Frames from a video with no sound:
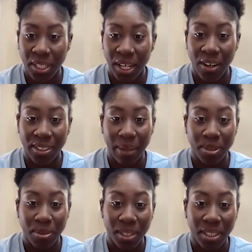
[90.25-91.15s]
our
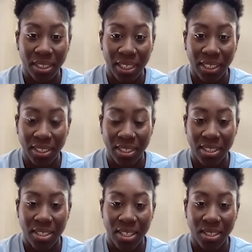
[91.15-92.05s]
adaptability as
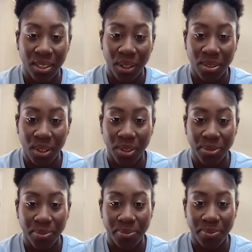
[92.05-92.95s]
the season goes on.